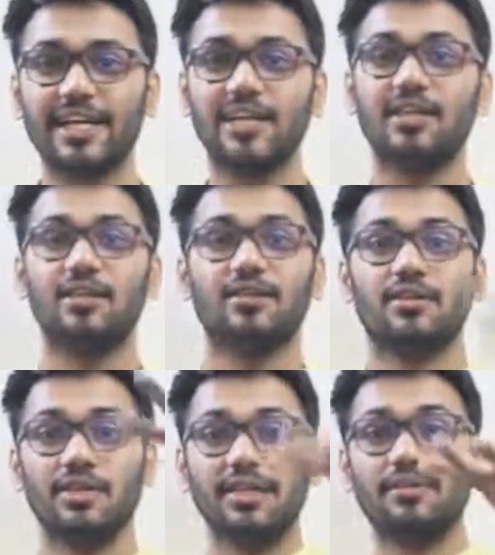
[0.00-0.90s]
In the
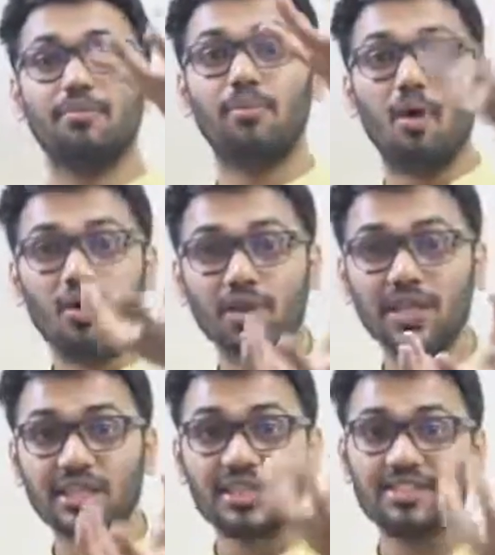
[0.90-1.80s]
morning
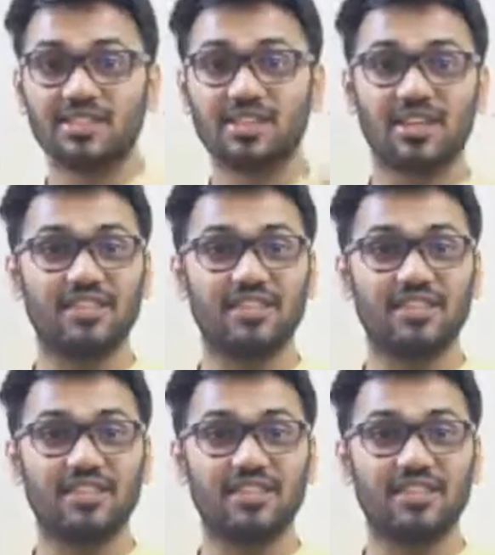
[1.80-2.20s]
star, there is